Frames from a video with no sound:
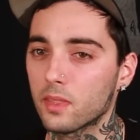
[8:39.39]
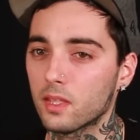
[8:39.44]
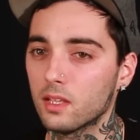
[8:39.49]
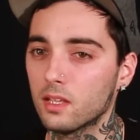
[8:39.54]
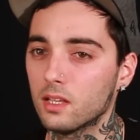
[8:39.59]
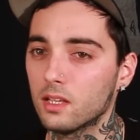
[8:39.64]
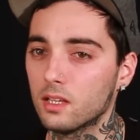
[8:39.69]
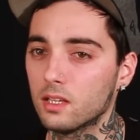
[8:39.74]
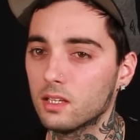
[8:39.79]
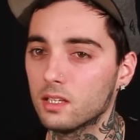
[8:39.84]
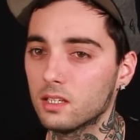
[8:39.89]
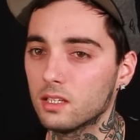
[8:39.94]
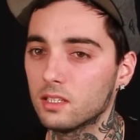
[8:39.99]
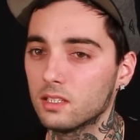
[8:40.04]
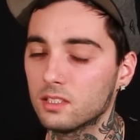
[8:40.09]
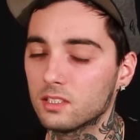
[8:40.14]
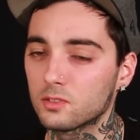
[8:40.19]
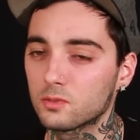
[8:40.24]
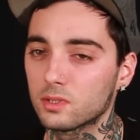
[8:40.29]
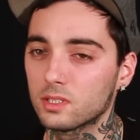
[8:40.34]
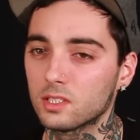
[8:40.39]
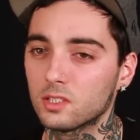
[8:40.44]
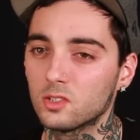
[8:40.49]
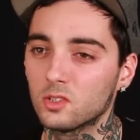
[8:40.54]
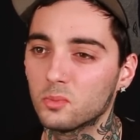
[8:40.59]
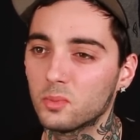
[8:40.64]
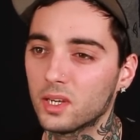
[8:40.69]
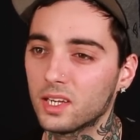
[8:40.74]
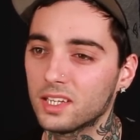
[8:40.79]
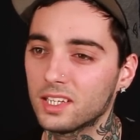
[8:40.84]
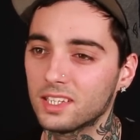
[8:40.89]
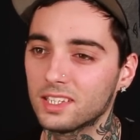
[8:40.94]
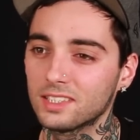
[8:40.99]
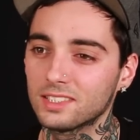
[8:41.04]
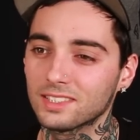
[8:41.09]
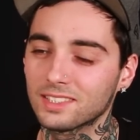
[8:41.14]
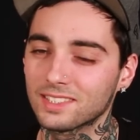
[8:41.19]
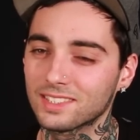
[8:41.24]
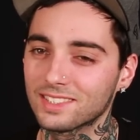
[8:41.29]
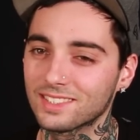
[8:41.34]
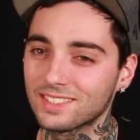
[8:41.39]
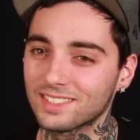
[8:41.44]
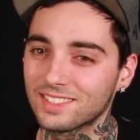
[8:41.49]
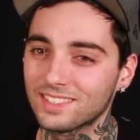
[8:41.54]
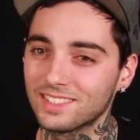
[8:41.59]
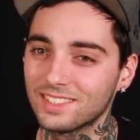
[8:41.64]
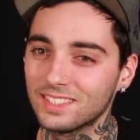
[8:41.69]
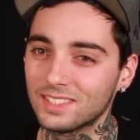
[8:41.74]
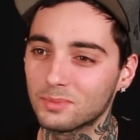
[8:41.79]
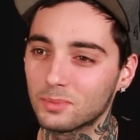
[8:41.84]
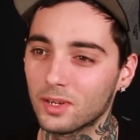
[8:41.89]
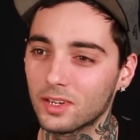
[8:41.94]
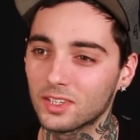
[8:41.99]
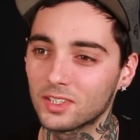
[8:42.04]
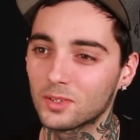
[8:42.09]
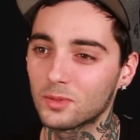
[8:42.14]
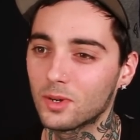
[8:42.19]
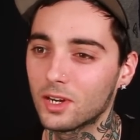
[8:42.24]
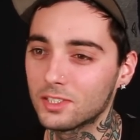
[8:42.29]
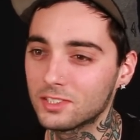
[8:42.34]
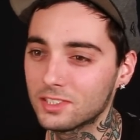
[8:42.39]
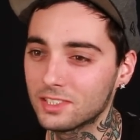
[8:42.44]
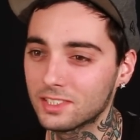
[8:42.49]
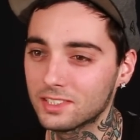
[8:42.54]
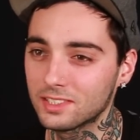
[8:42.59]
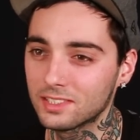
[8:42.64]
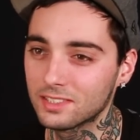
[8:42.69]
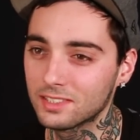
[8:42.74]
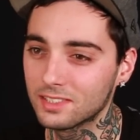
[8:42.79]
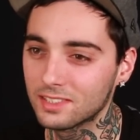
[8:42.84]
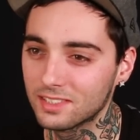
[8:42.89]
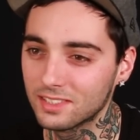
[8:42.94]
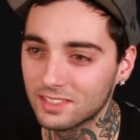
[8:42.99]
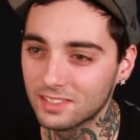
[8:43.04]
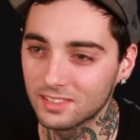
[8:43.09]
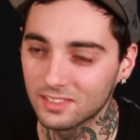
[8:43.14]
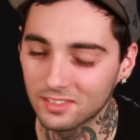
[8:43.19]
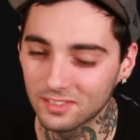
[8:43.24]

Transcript: He has really cool paintings. He's probably gonna watch this and